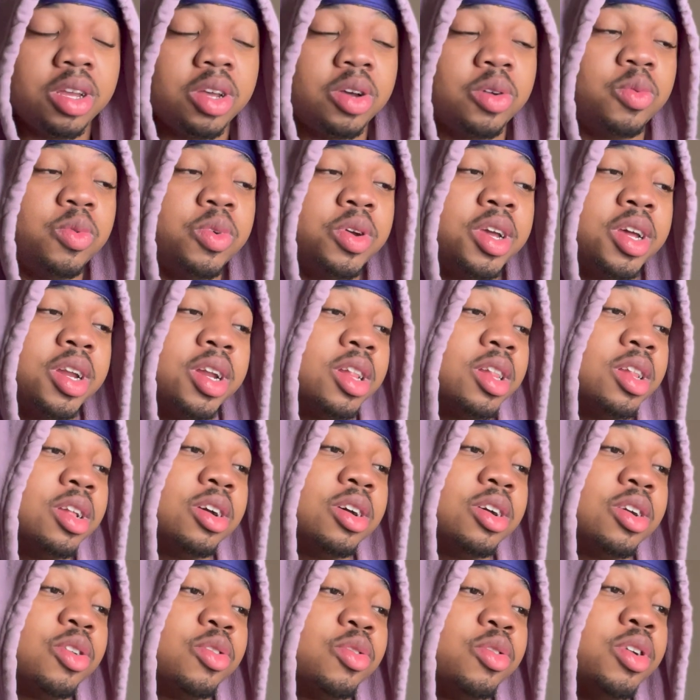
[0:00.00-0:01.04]
we get a little
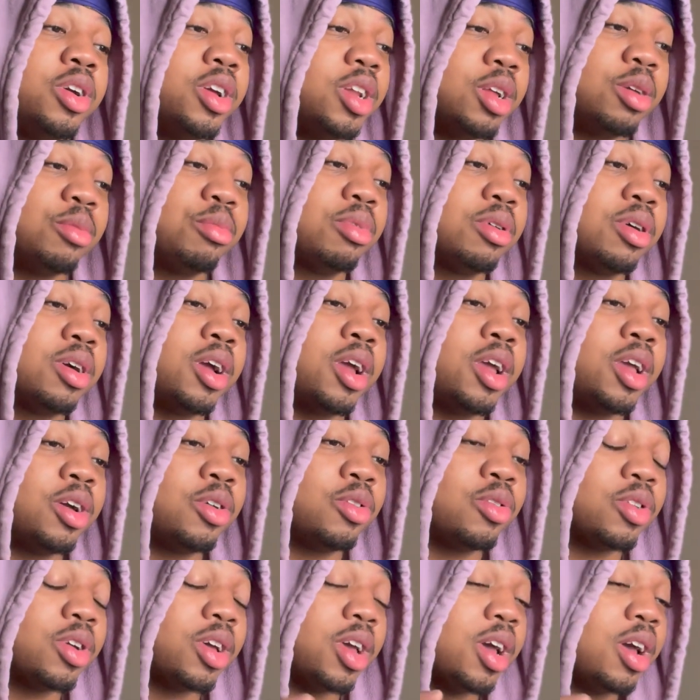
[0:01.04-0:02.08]
greedy, bro. I ain't
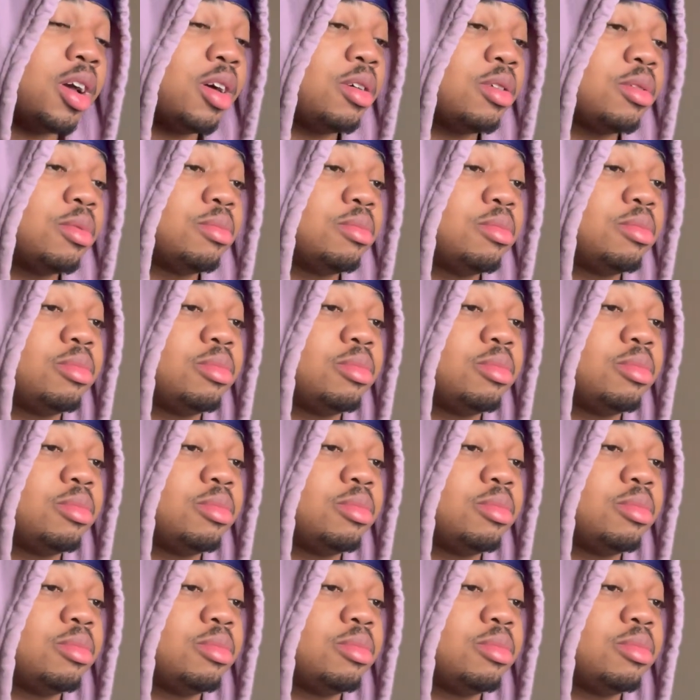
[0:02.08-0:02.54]
gonna count.